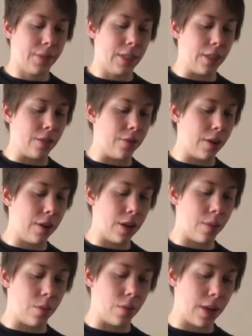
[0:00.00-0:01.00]
He's a very
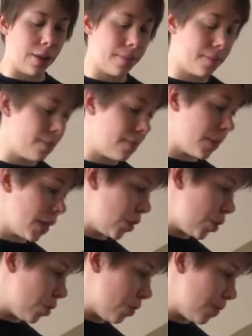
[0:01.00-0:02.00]
good boy,
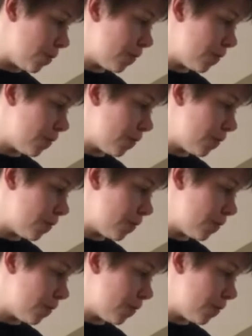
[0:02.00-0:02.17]
aren't you?